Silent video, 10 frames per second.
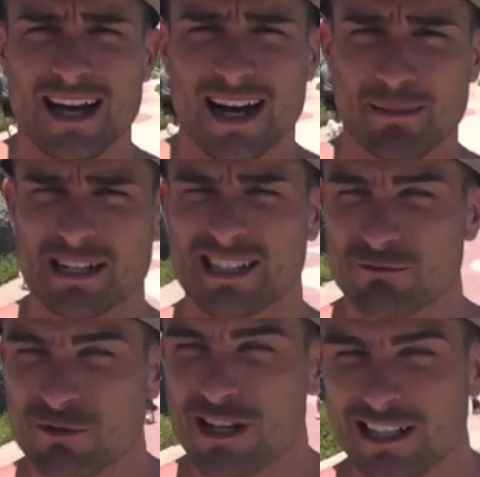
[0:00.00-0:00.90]
I'm
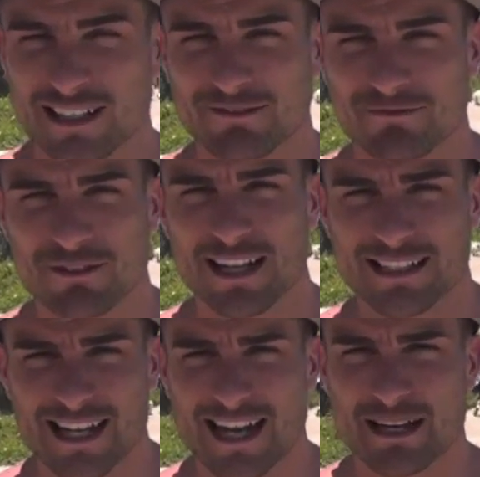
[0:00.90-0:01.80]
actually really, really
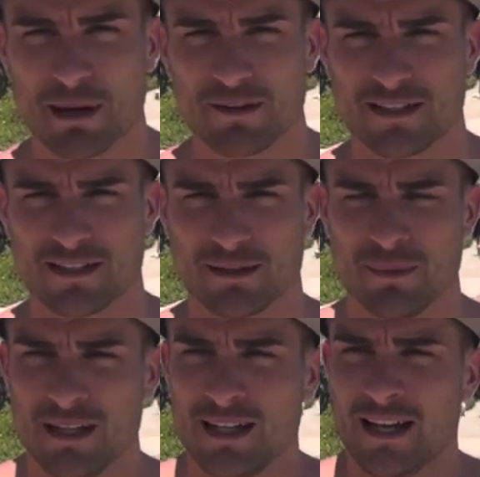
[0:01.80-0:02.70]
excited about this, and
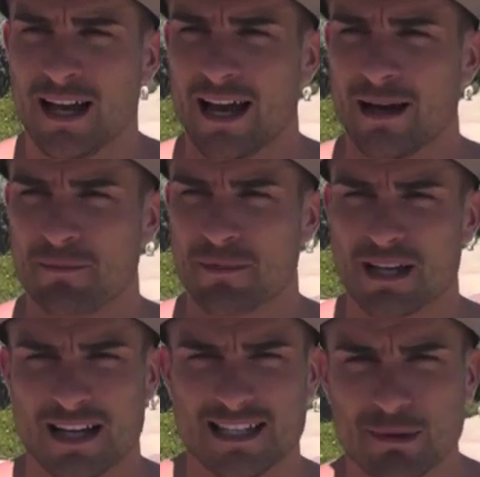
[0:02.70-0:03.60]

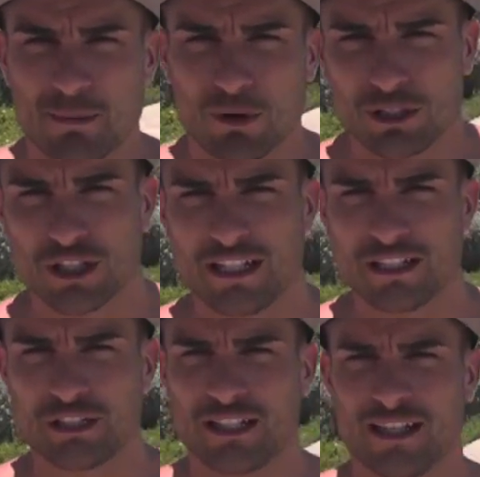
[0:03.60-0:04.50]
I can see my body
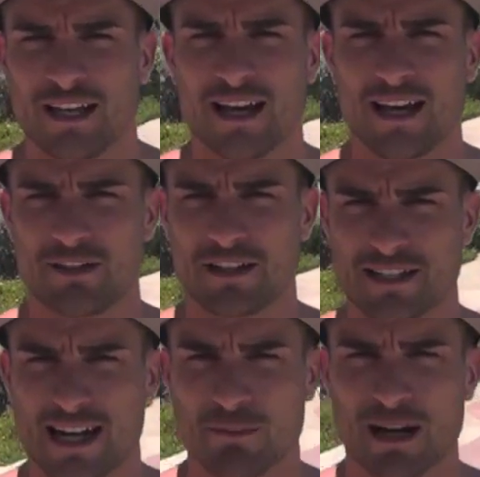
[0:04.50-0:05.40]
changing this
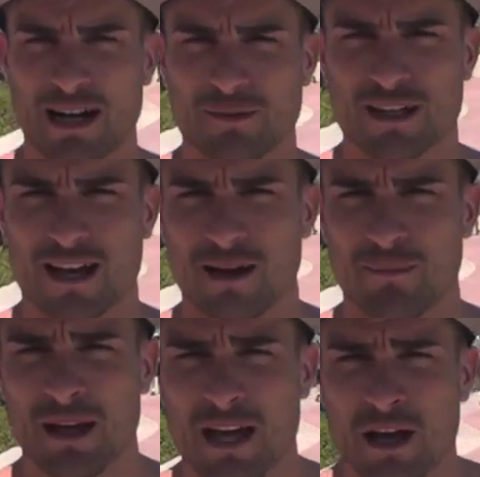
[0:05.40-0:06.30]
time round.
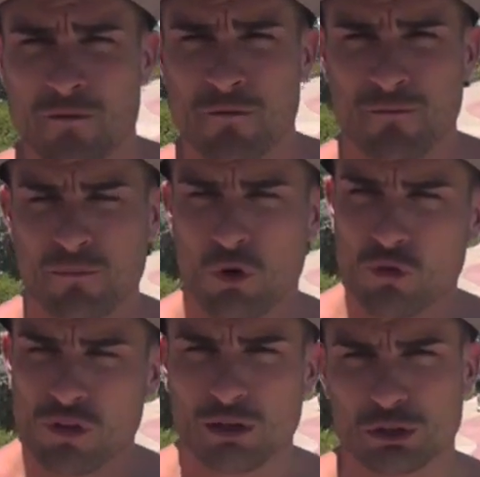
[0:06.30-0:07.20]

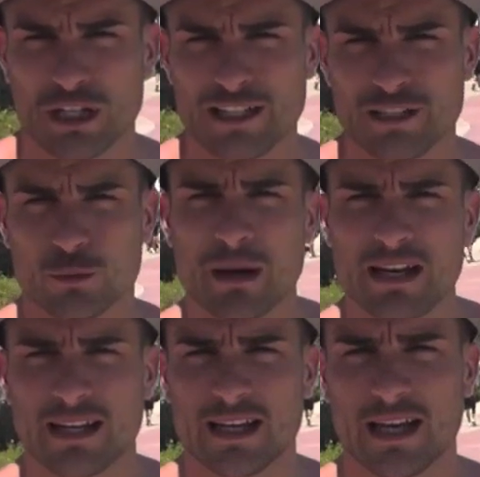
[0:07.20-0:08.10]
All the little changes we've
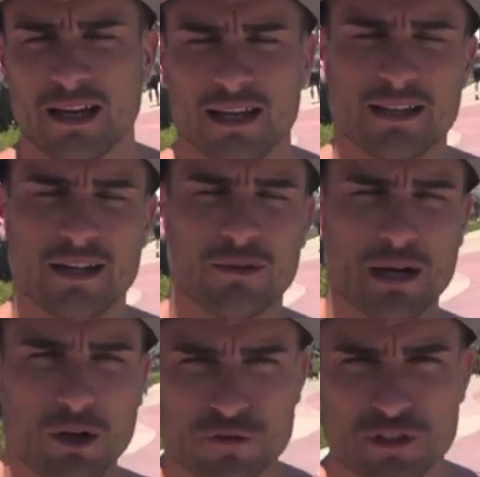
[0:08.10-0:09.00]
made on
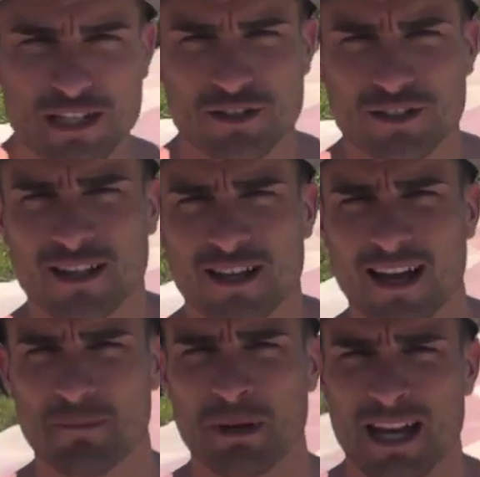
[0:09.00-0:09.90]
my off season
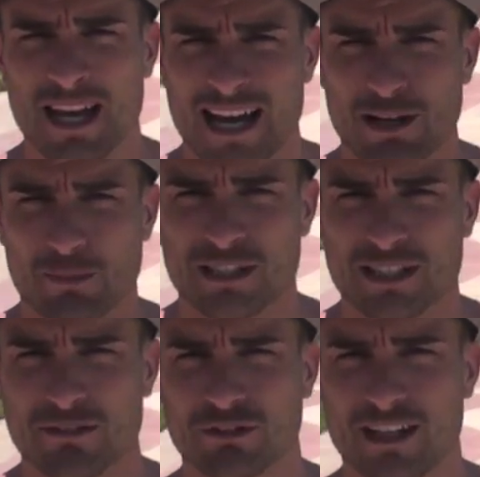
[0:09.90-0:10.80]
and on my
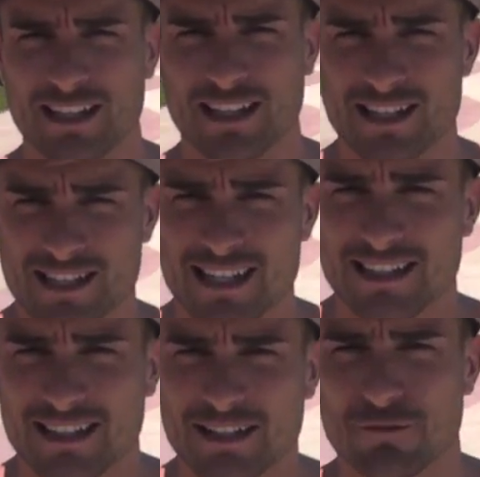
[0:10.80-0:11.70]
Terry Shred, you can see
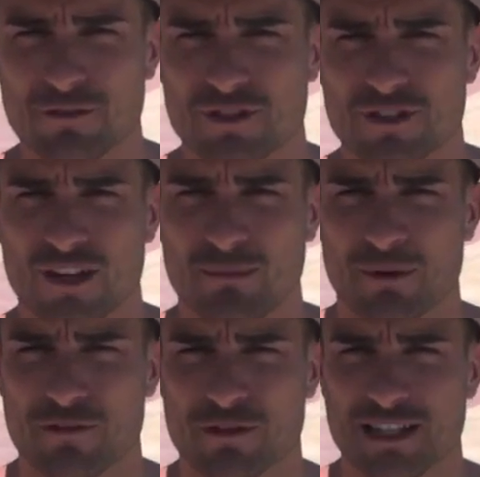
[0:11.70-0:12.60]
the difference in
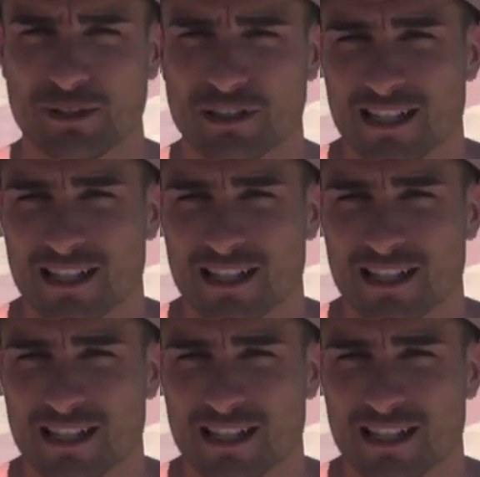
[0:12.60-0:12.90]
my physique, which is